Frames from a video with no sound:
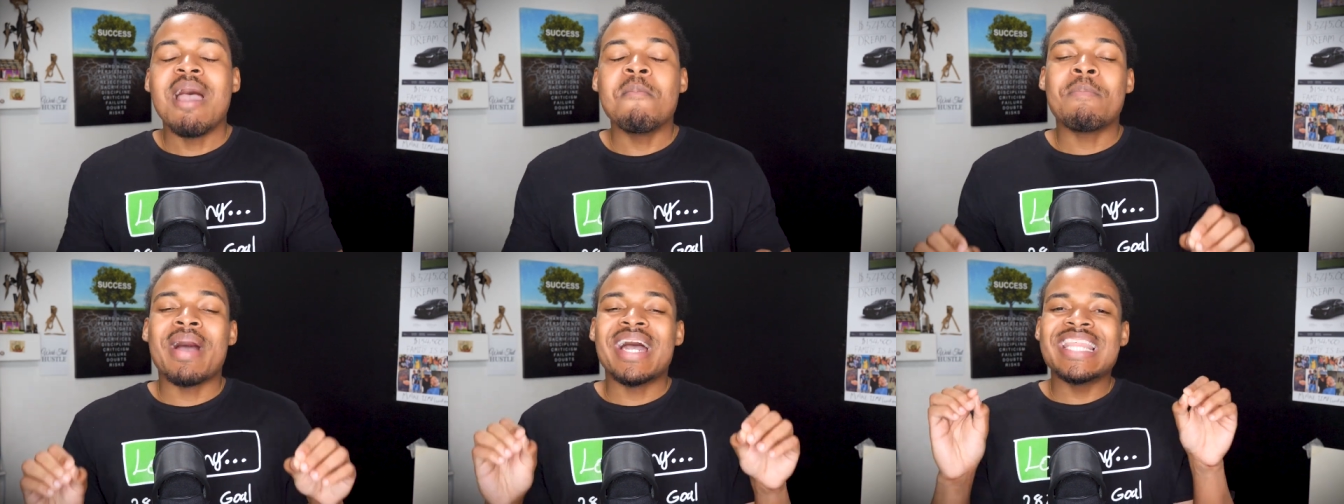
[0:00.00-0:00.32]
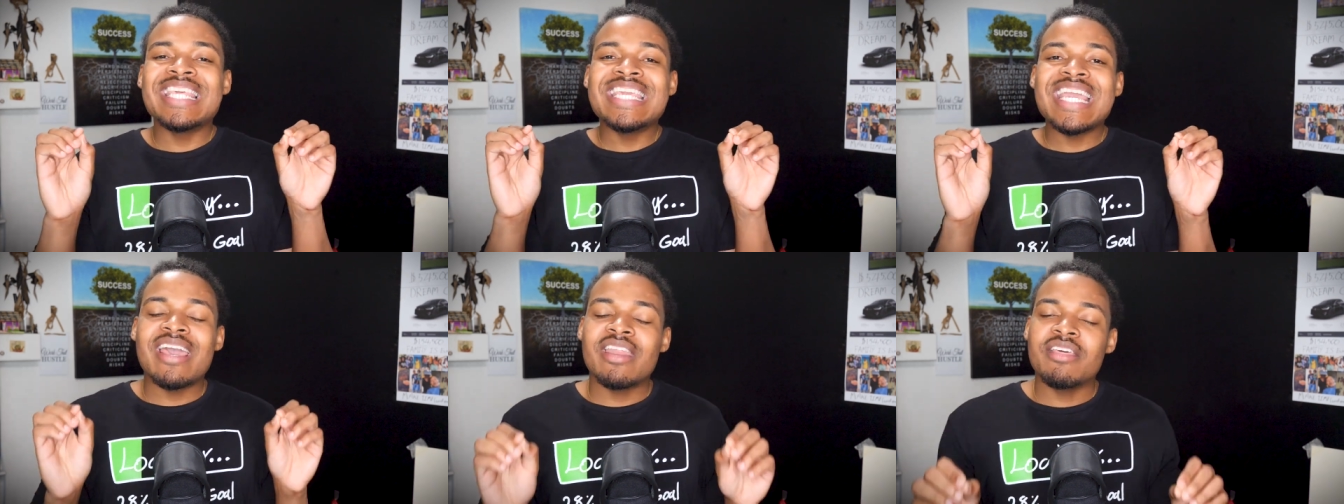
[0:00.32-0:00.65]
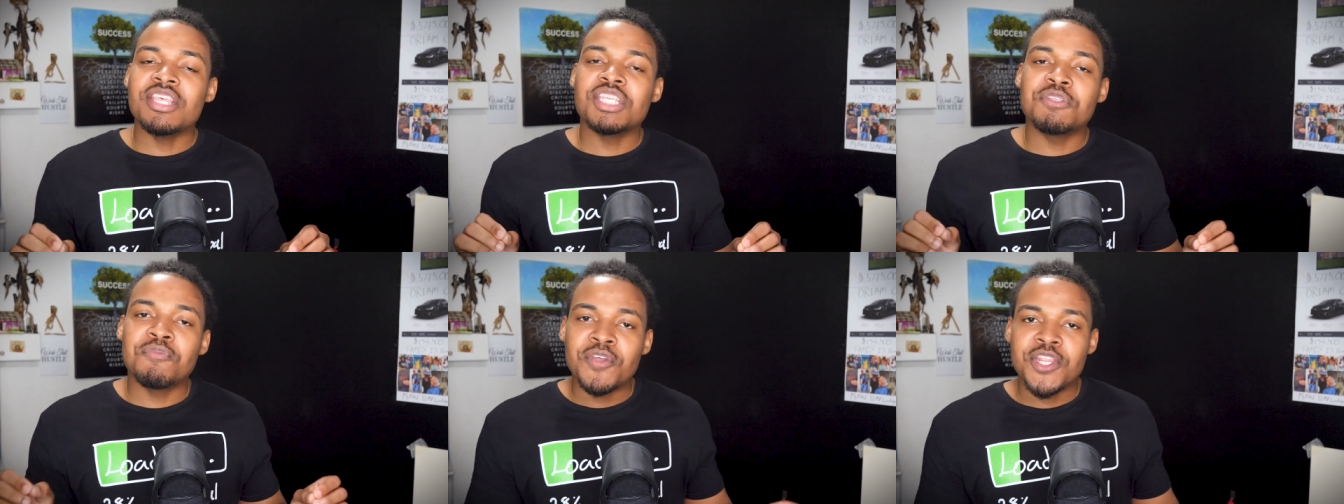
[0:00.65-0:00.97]
And by the end of
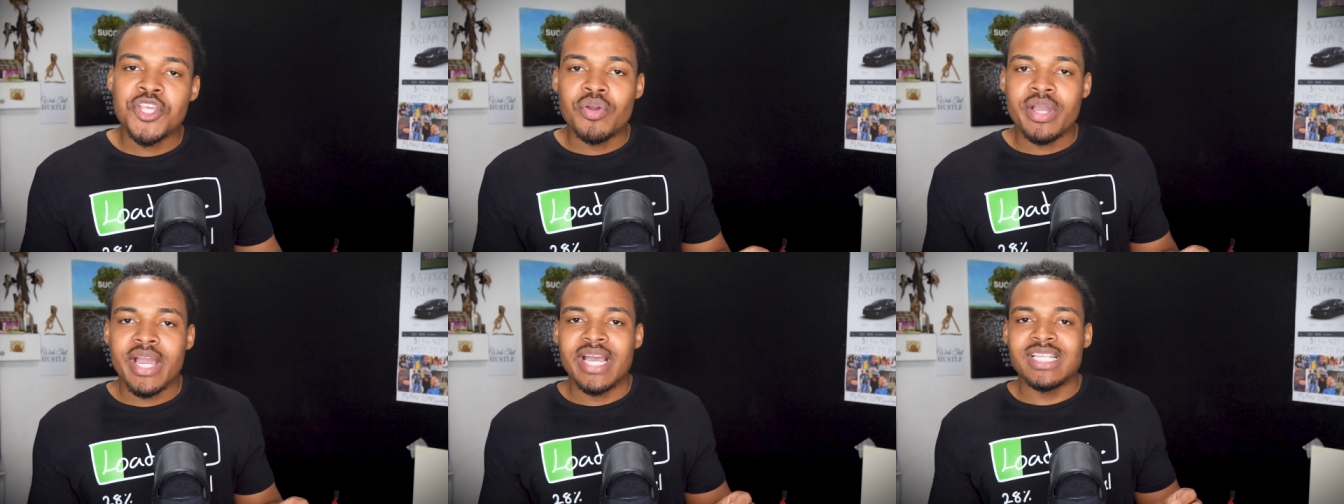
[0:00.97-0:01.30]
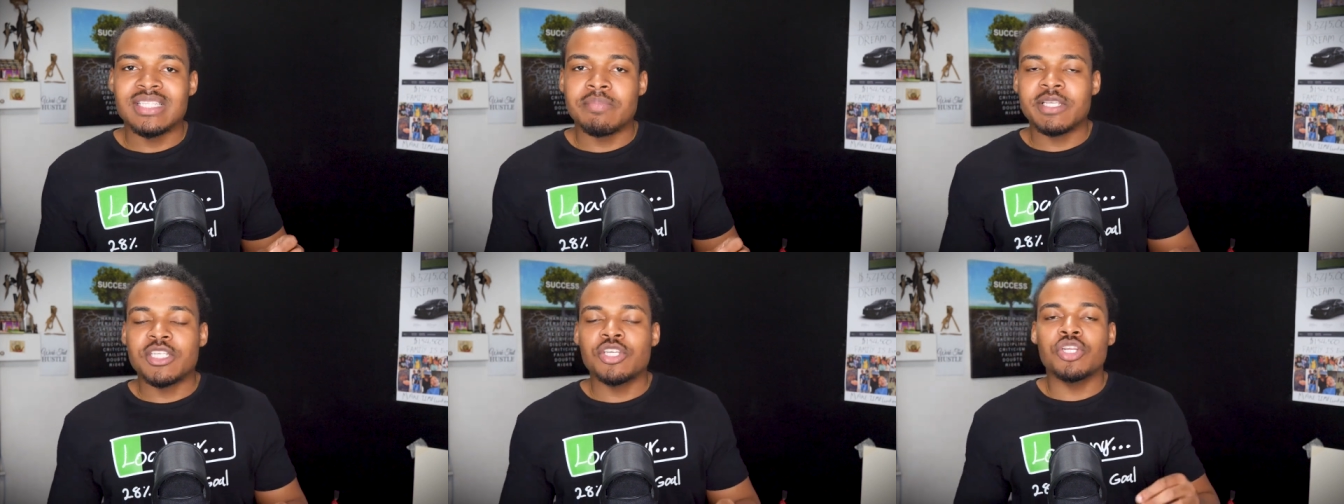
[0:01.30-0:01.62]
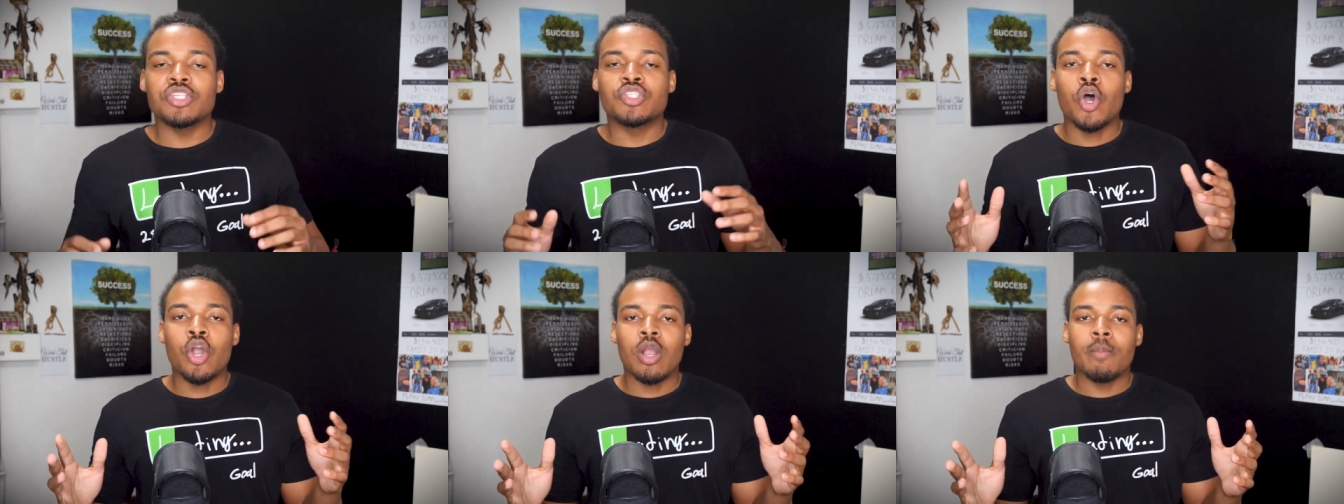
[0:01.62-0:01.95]
this video, guys, I'm actually
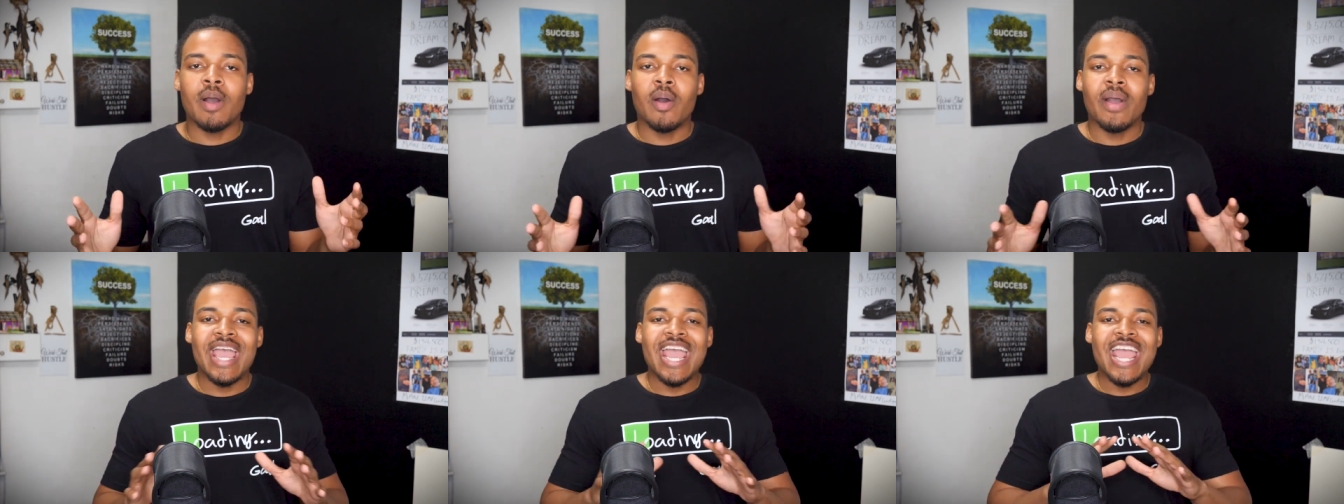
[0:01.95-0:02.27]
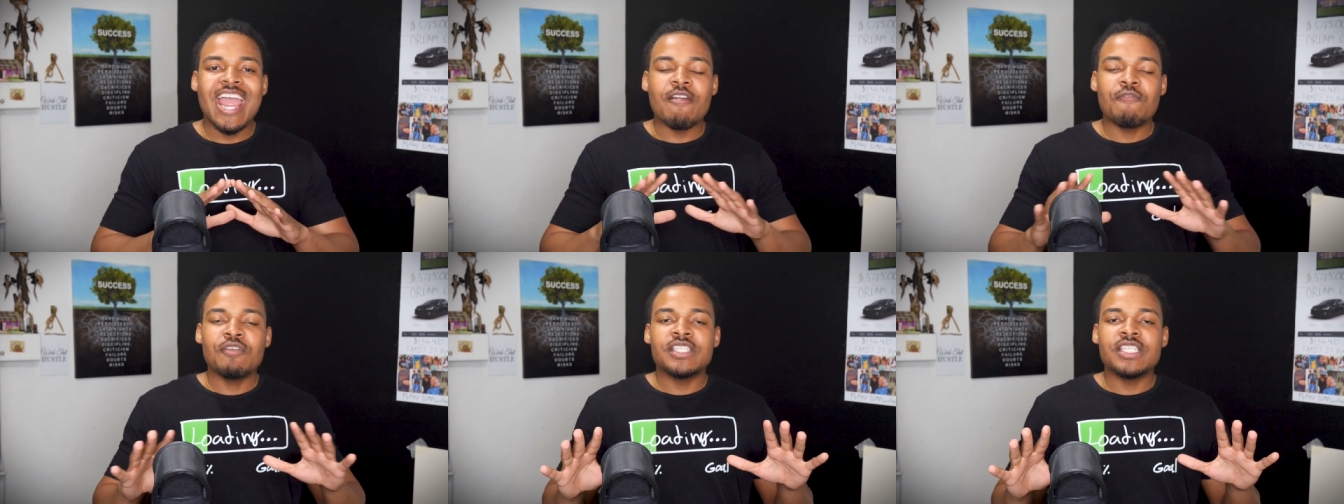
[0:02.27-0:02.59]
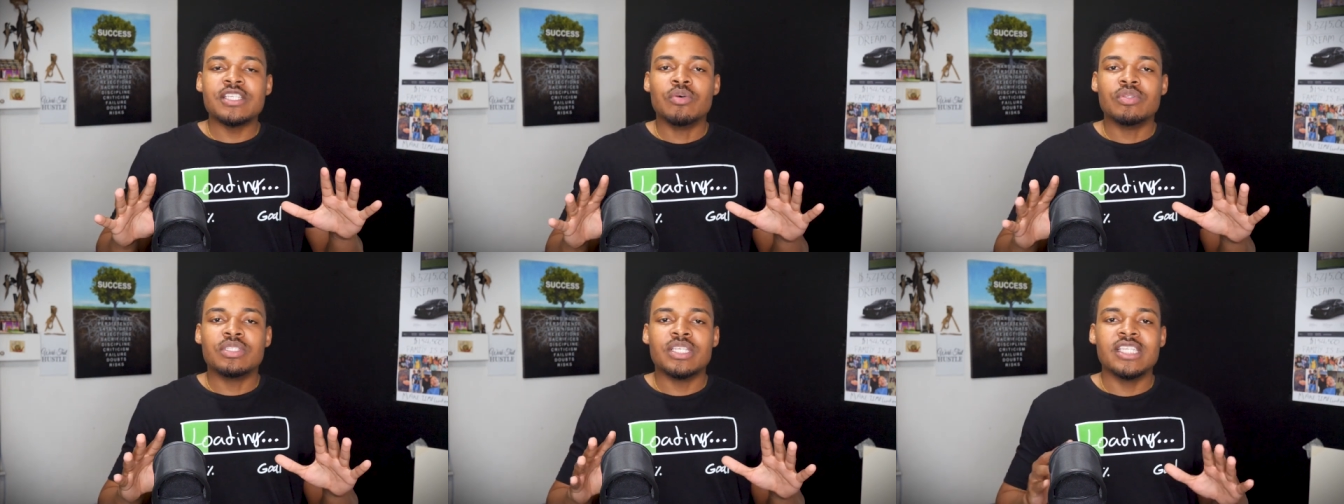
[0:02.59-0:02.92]
going to talk about every
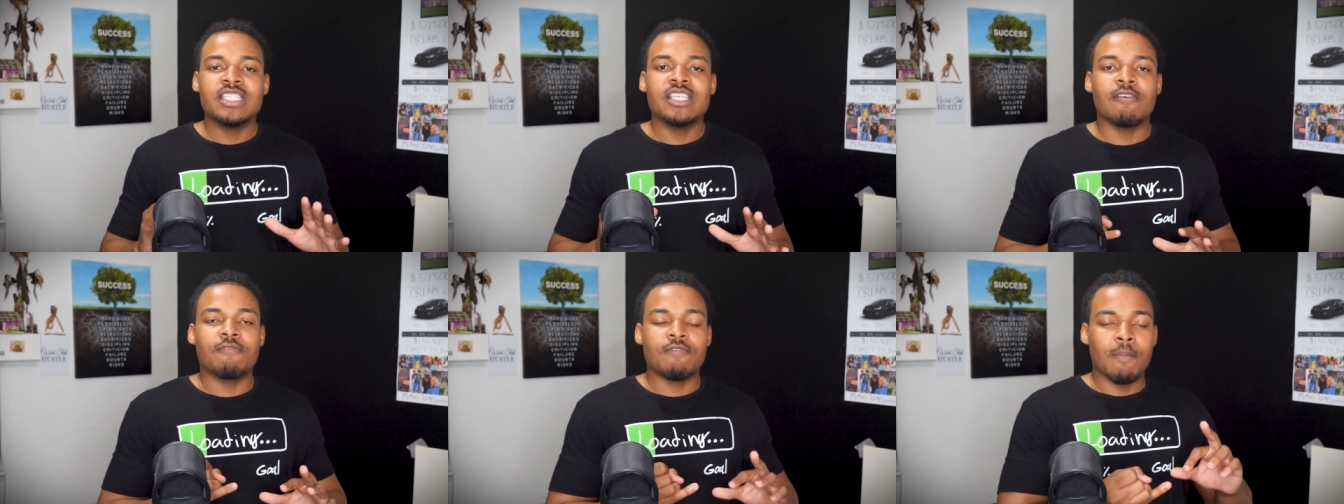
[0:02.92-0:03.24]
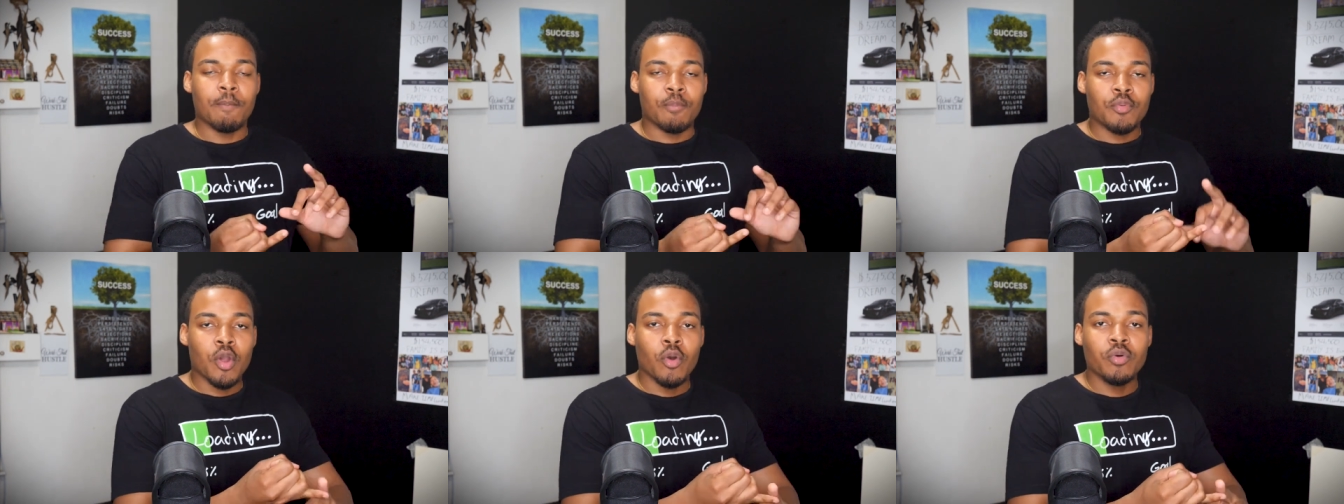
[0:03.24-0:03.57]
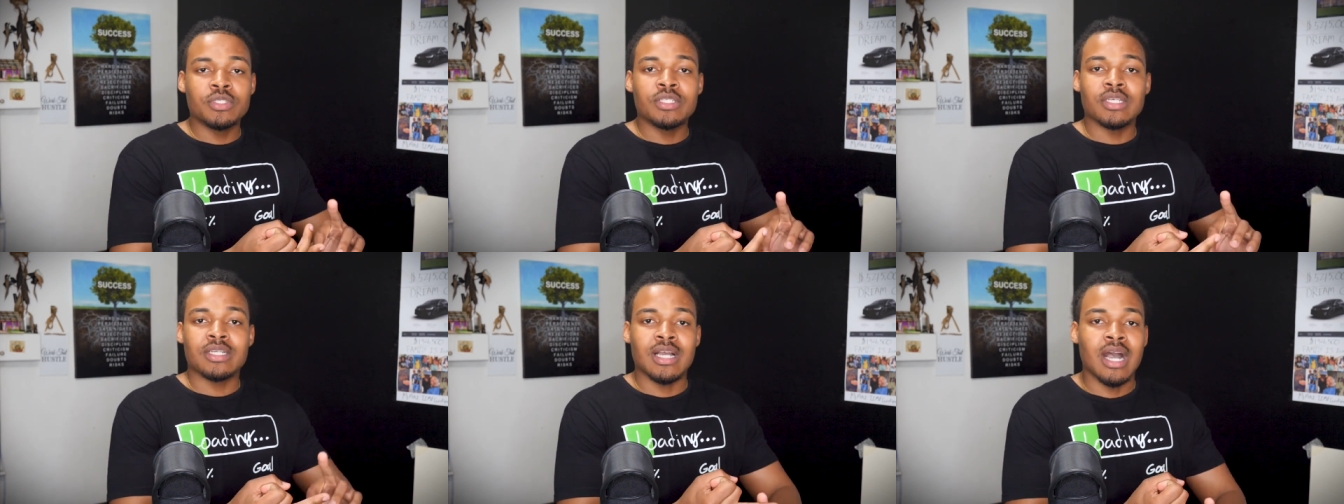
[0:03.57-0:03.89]
single detail from
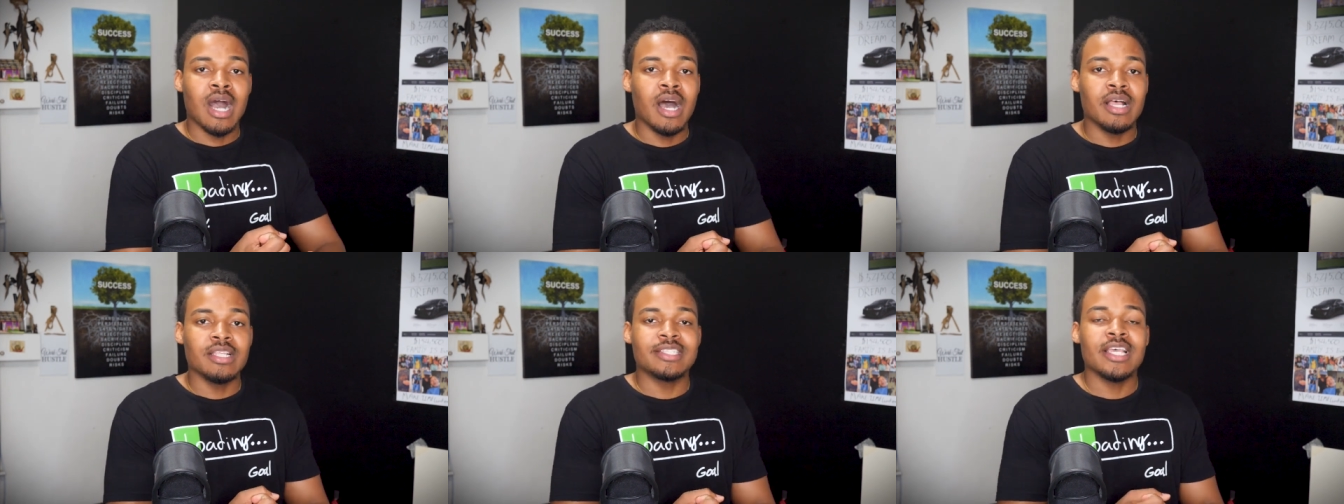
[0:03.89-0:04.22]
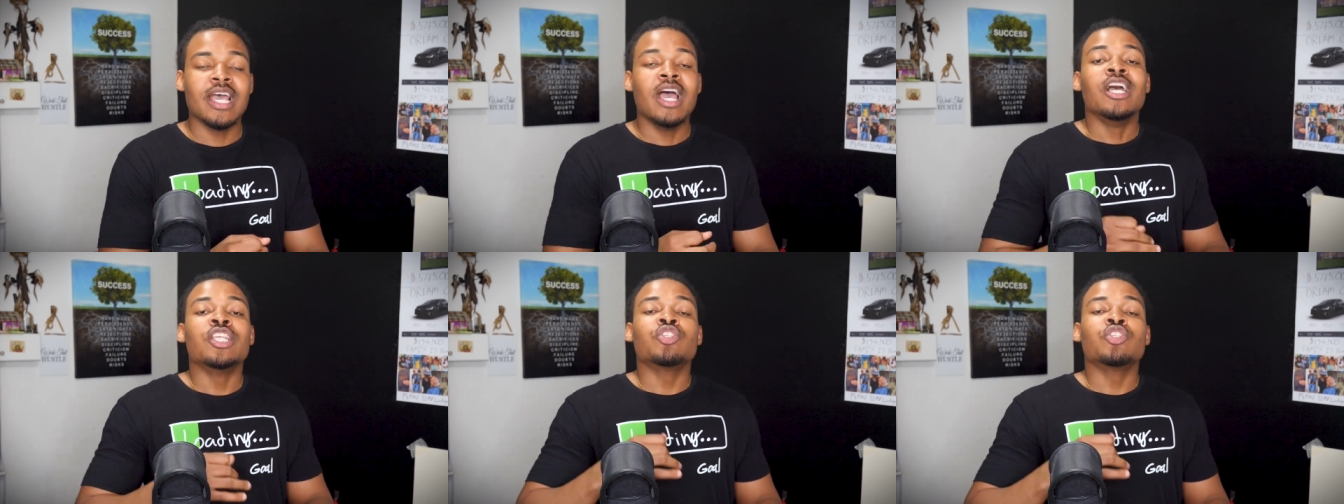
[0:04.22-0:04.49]
pros to cons